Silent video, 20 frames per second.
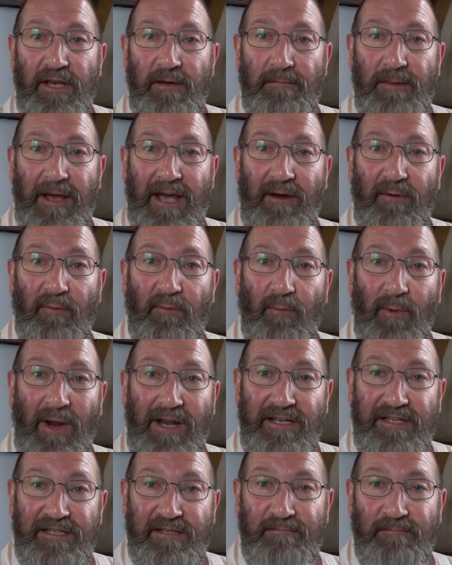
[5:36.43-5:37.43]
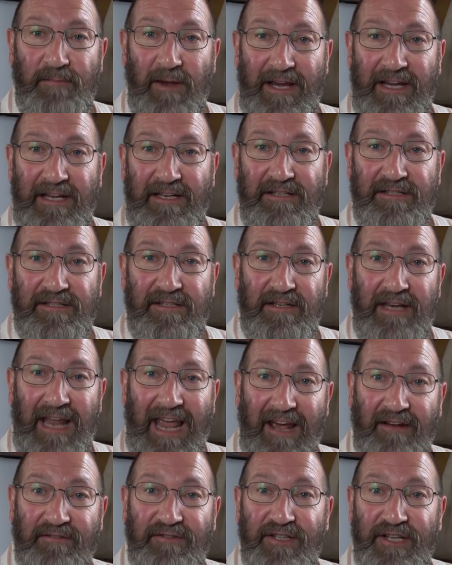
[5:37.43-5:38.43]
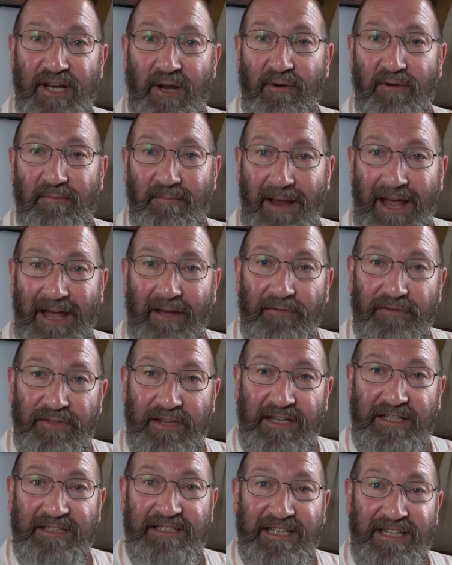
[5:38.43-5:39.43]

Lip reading: about when to paint and how to go about things.